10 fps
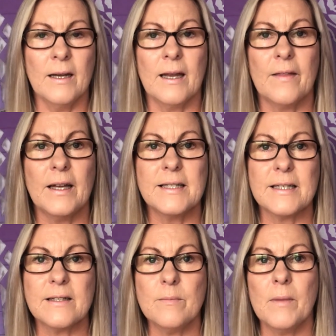Now that
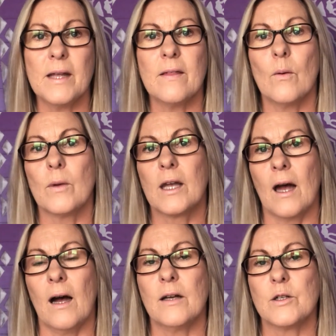doesn't mean that we
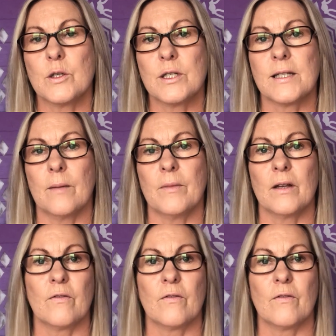can't do something